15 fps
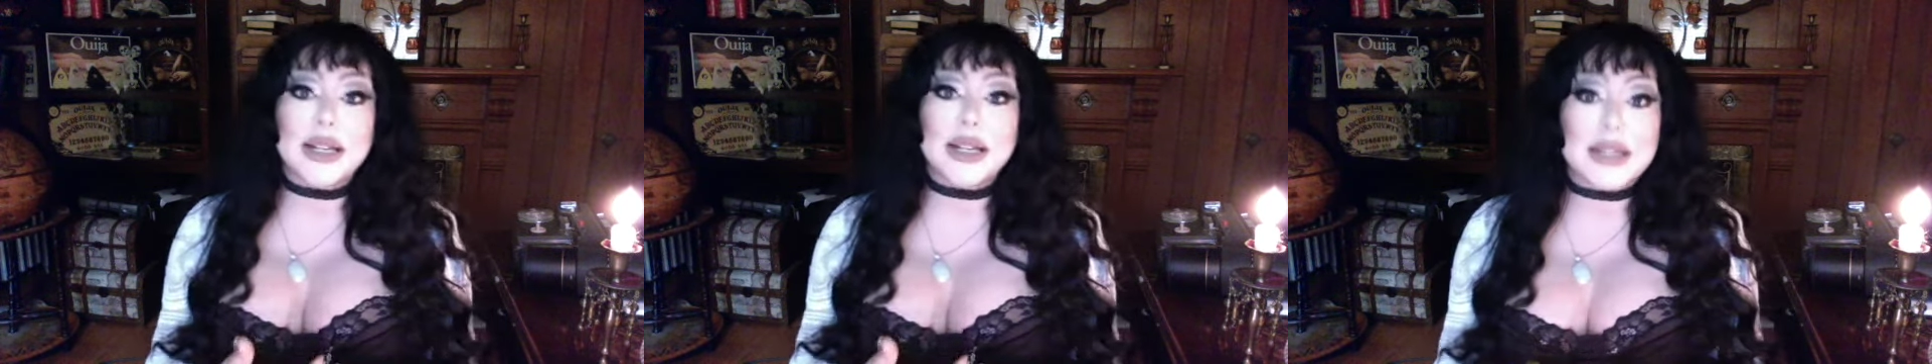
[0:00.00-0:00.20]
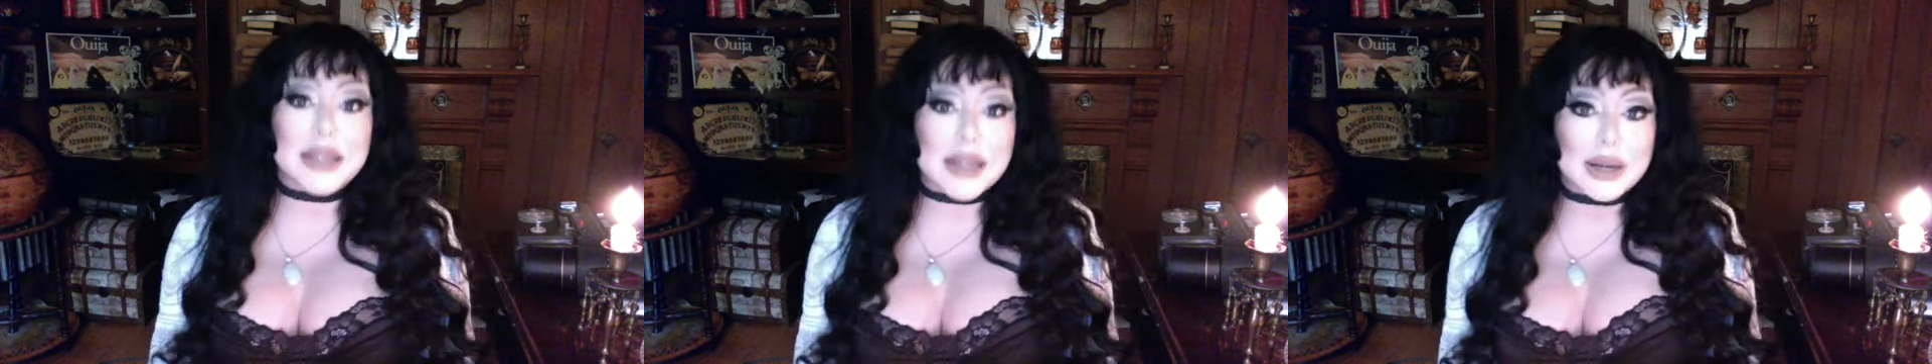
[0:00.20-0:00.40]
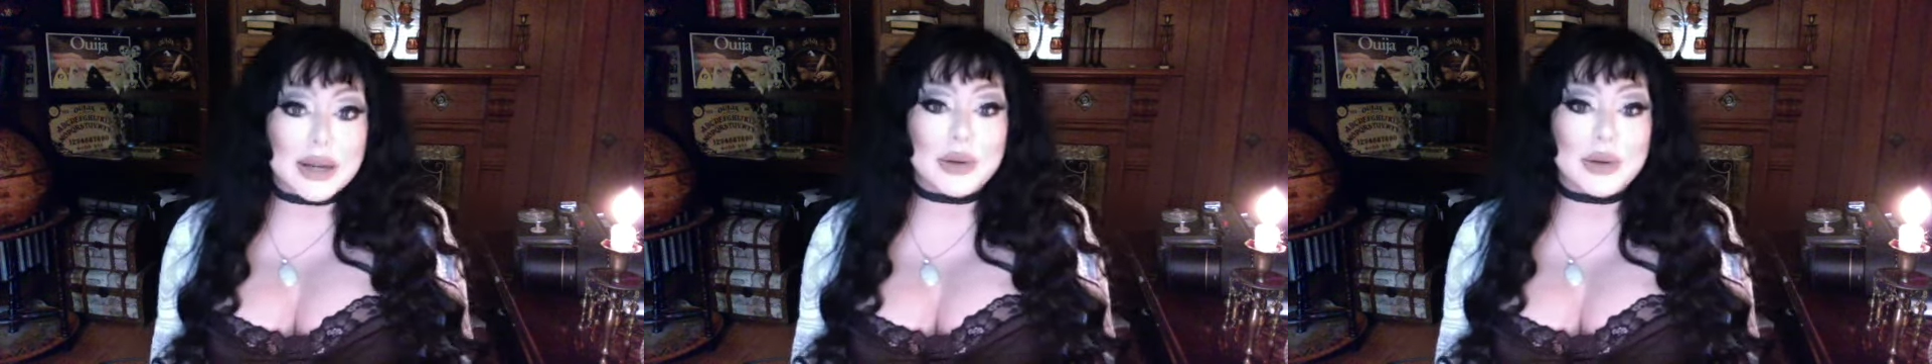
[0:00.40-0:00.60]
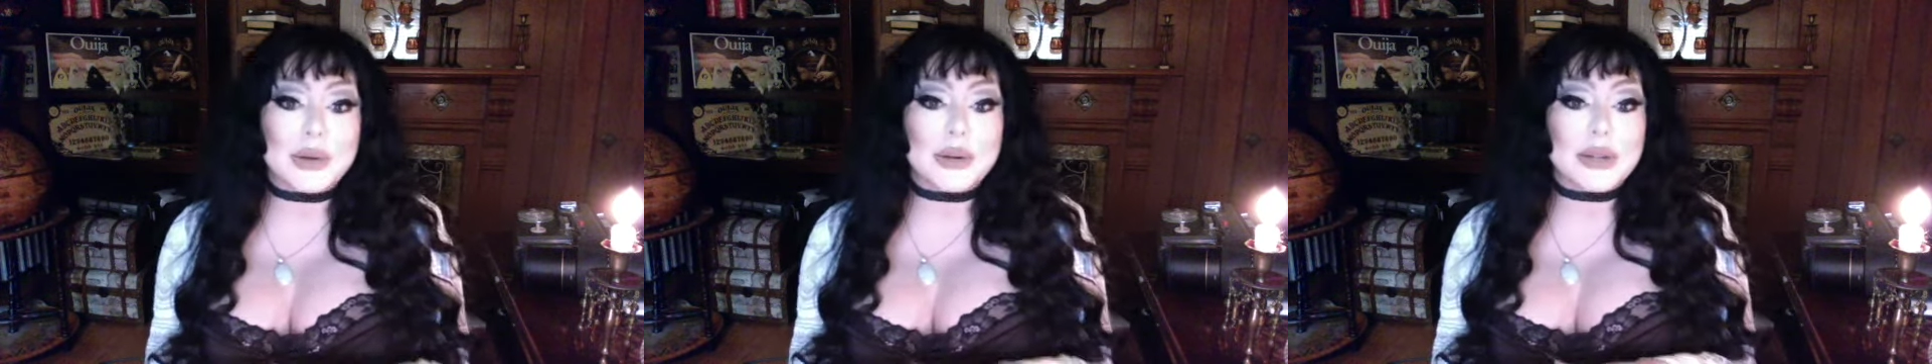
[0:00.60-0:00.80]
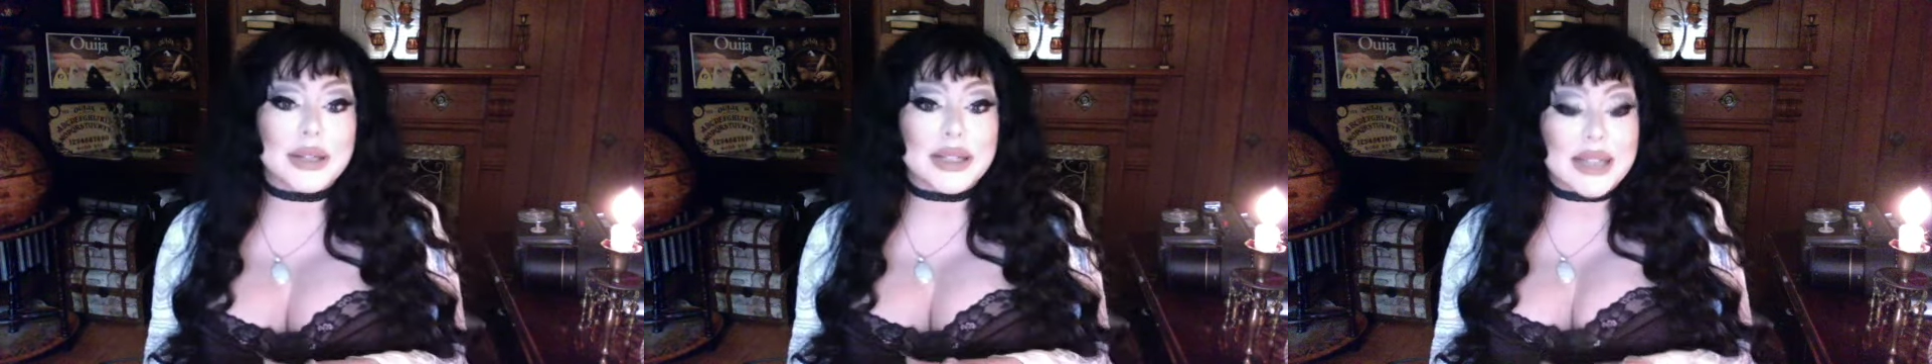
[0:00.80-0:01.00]
single
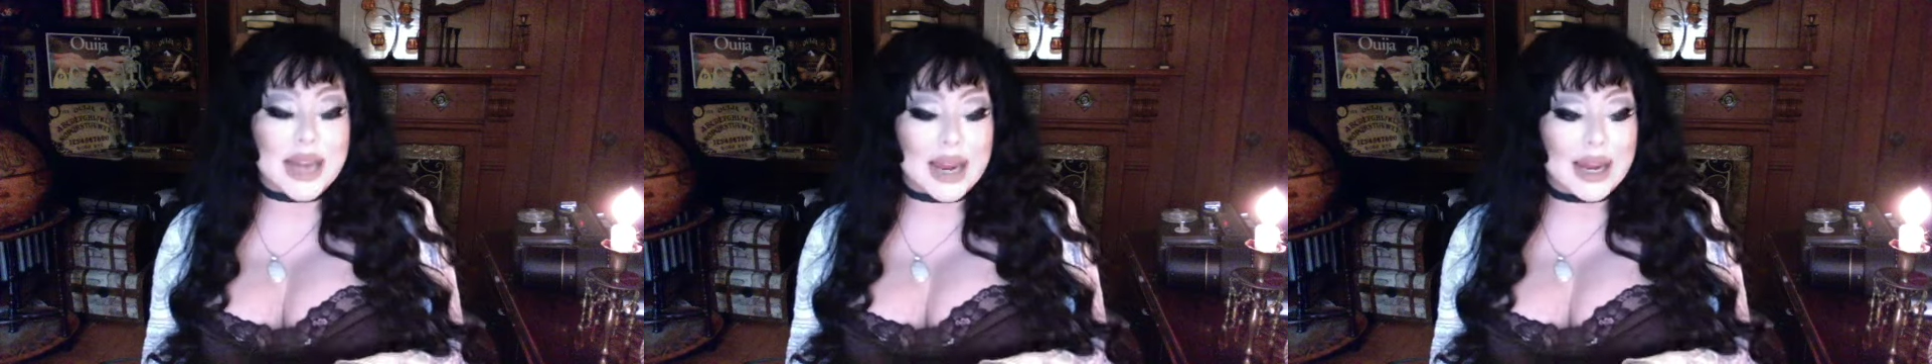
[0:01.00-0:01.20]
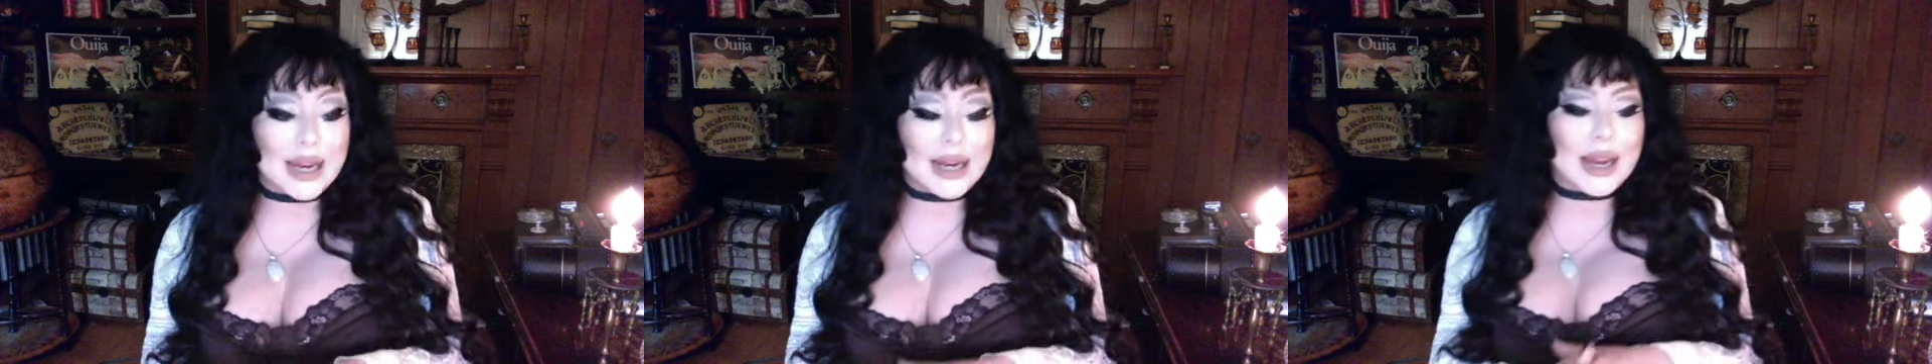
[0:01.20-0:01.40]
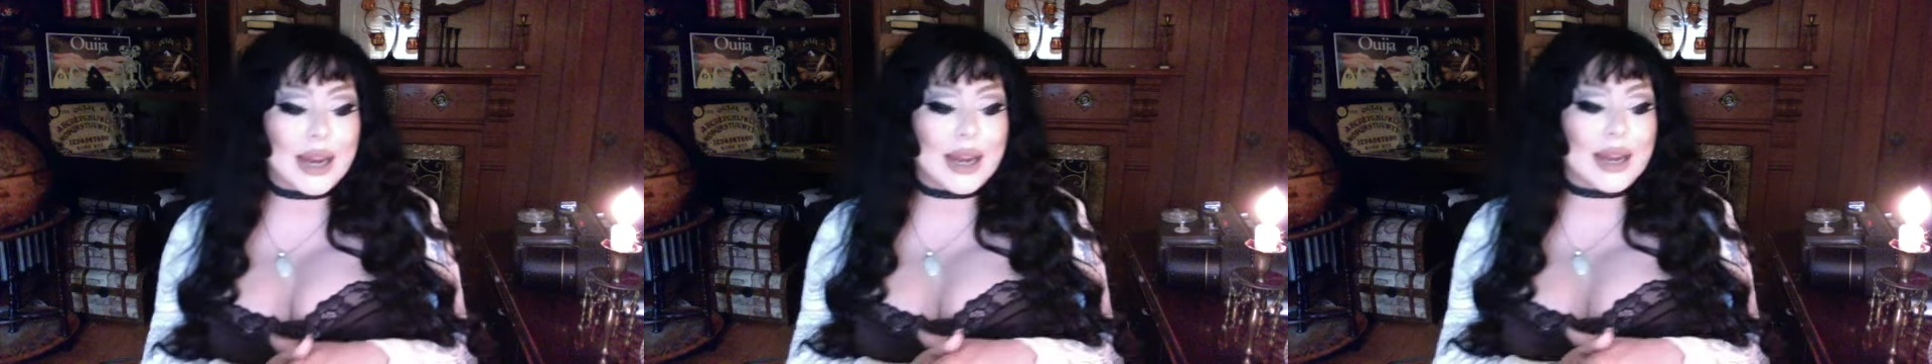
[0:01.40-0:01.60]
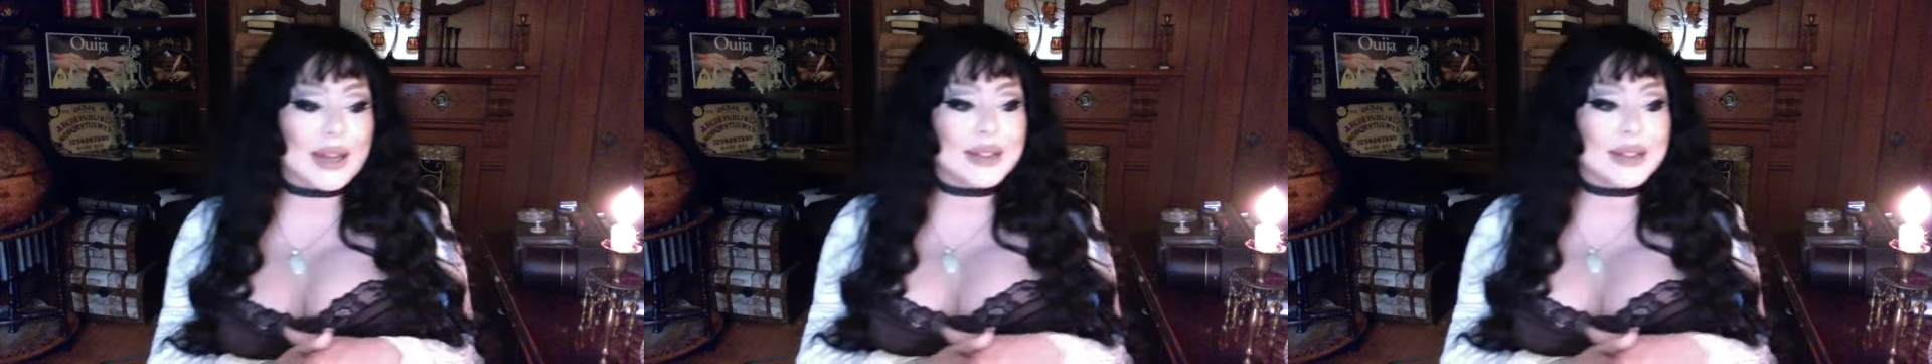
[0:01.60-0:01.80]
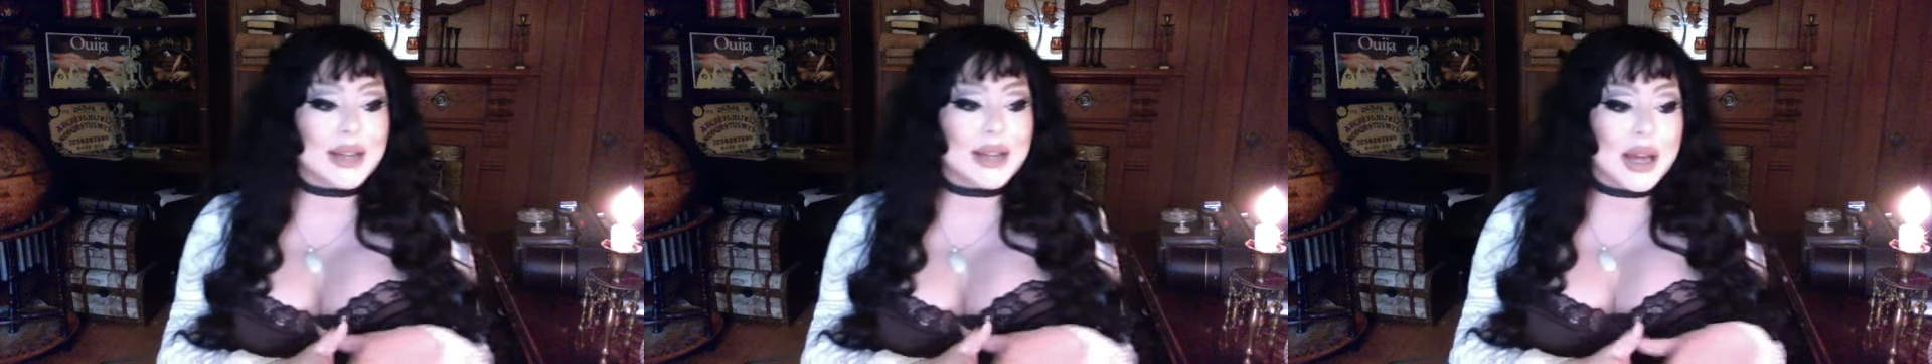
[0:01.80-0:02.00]
day
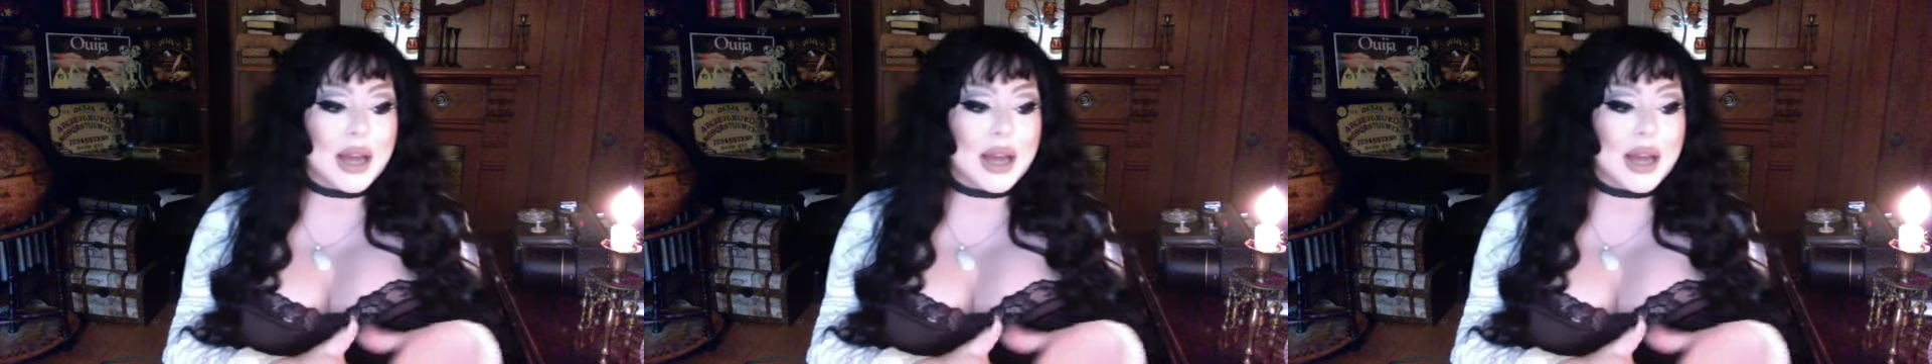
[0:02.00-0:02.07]
and